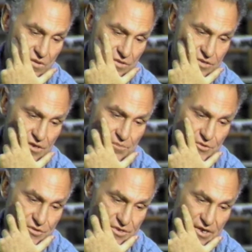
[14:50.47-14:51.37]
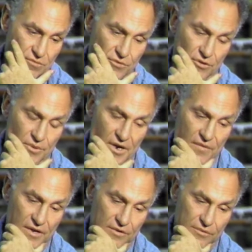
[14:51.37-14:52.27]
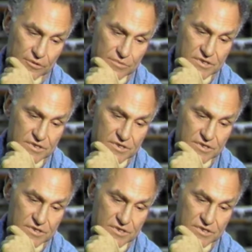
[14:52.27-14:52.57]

sculptors that were around that group.